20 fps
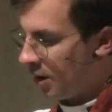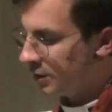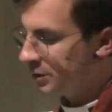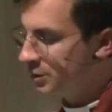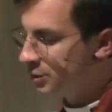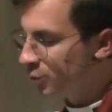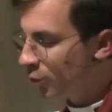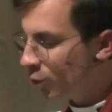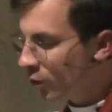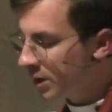
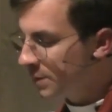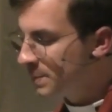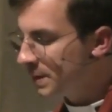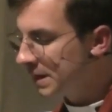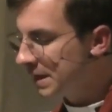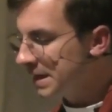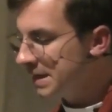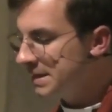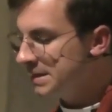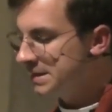Our story
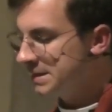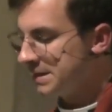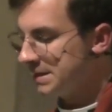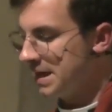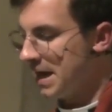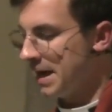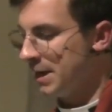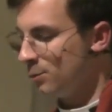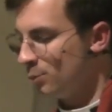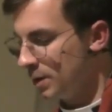begins
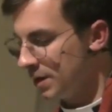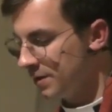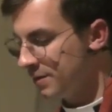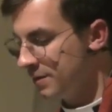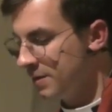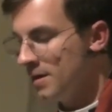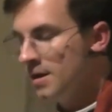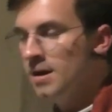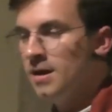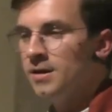tonight
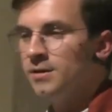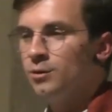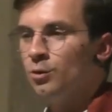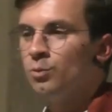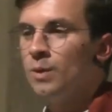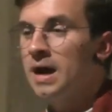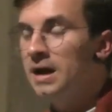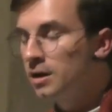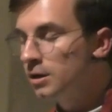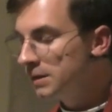with
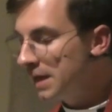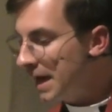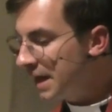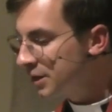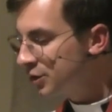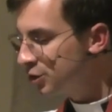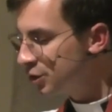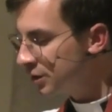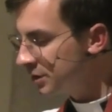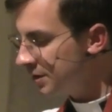the
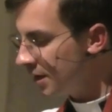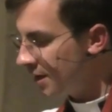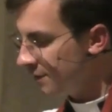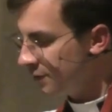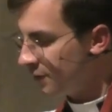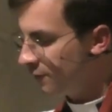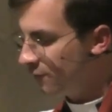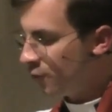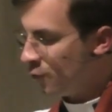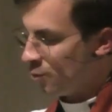recollection
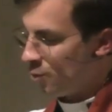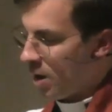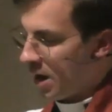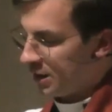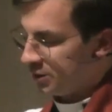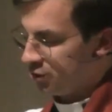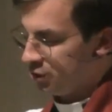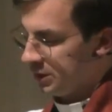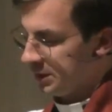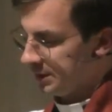of the foot
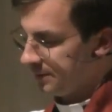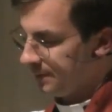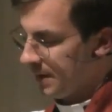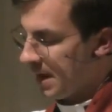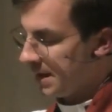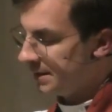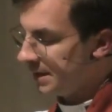washing.